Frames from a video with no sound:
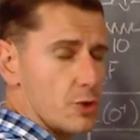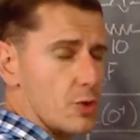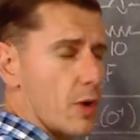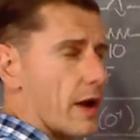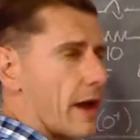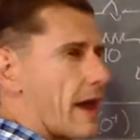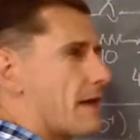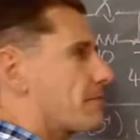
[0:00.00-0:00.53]
Do
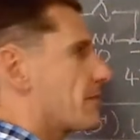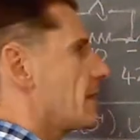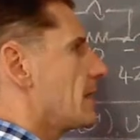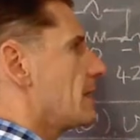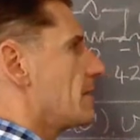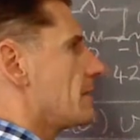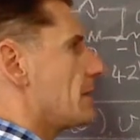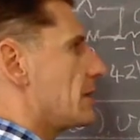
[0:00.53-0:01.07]
I have
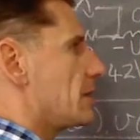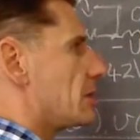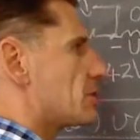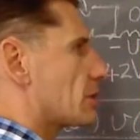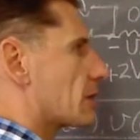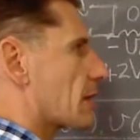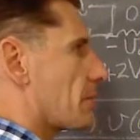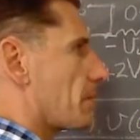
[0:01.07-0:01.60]
the
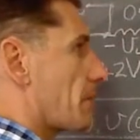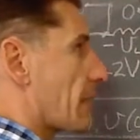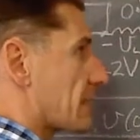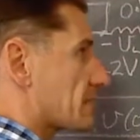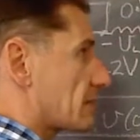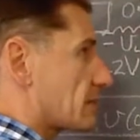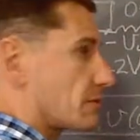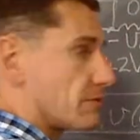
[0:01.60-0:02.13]
initial
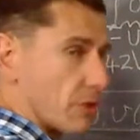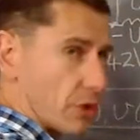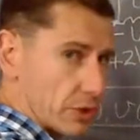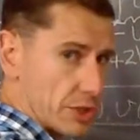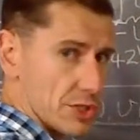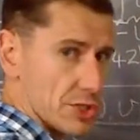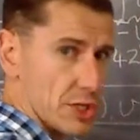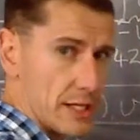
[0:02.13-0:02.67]
capacitor voltage?